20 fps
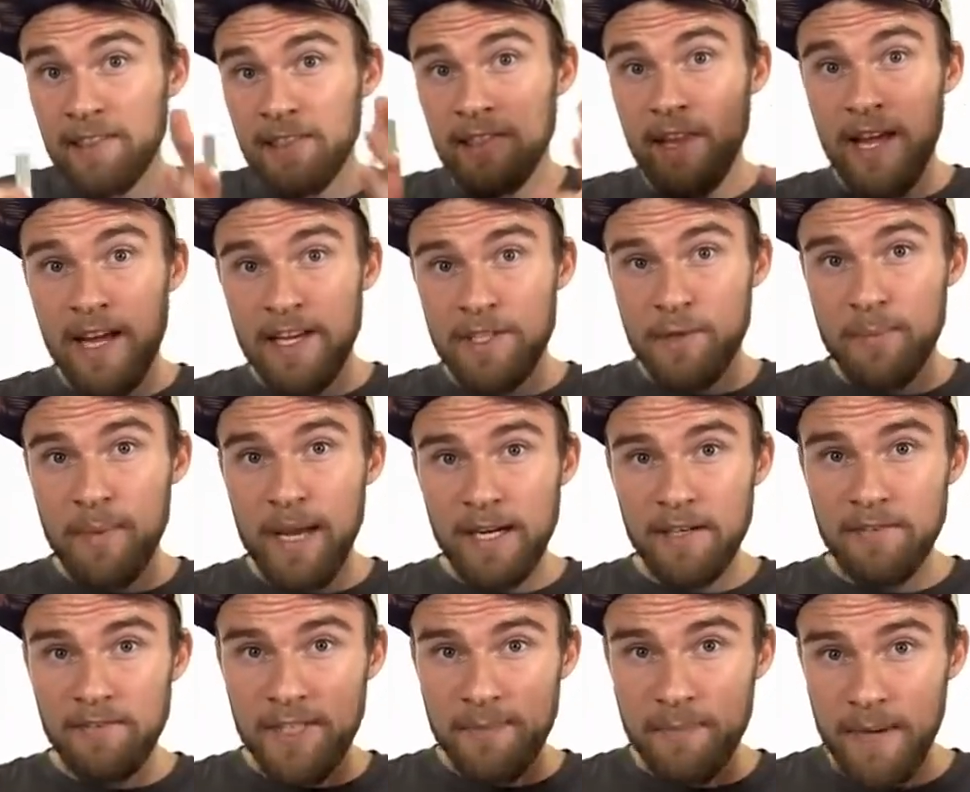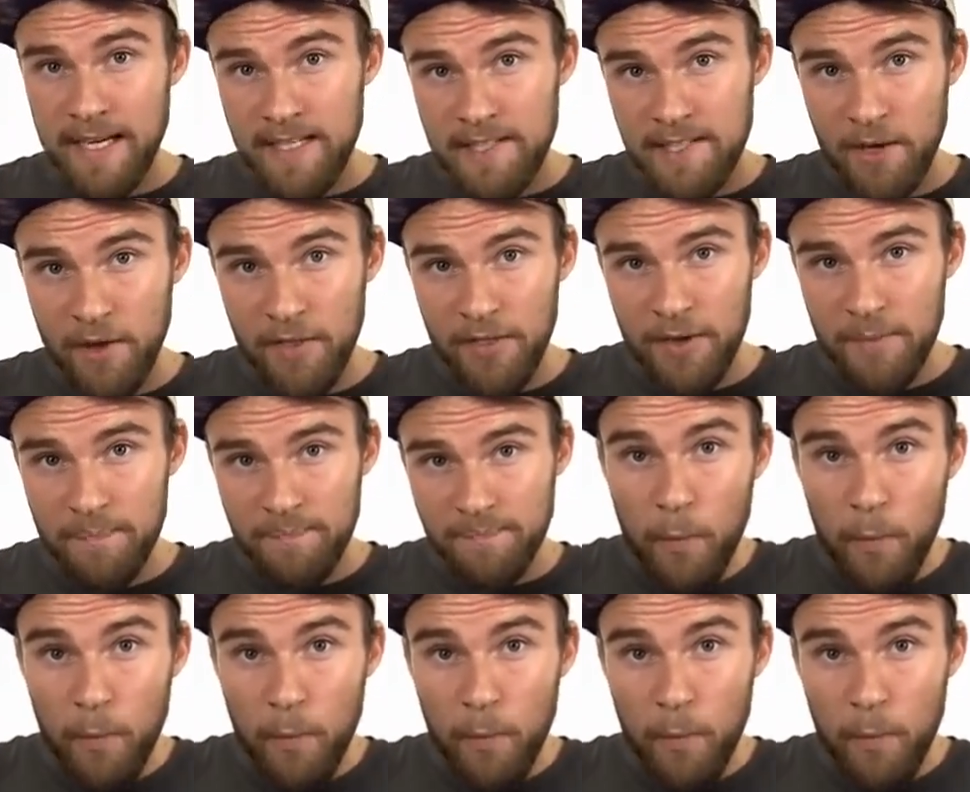large amount of space on them,